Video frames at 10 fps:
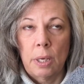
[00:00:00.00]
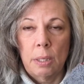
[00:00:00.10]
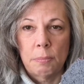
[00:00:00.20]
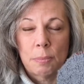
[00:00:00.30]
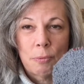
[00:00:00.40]

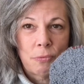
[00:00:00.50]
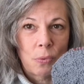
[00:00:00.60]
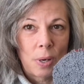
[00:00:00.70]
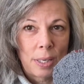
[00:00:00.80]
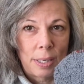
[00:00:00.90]
times
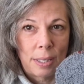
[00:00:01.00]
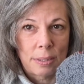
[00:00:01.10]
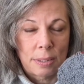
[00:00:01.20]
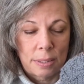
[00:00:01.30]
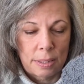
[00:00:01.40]
before I get
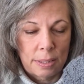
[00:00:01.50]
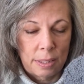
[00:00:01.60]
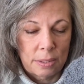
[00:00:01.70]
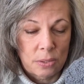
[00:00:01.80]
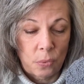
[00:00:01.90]
to the
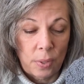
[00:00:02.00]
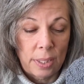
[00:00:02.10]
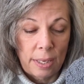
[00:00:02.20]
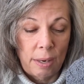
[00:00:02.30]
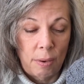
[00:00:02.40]
thing. So
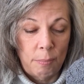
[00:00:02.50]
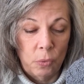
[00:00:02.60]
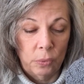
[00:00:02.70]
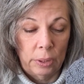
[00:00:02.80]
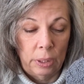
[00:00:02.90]
right now I
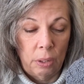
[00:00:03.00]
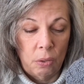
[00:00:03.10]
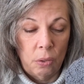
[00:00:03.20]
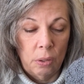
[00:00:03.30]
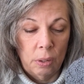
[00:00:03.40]

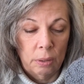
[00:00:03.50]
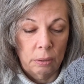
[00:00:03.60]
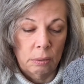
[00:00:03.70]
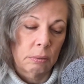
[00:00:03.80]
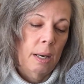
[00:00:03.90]

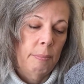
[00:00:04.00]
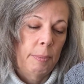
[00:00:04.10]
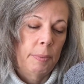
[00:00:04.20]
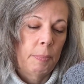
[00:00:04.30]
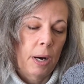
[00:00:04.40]
may
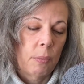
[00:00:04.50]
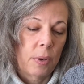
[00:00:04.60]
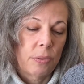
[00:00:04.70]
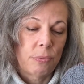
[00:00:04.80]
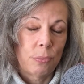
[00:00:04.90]
be
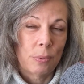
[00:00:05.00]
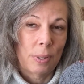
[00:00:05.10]
partway through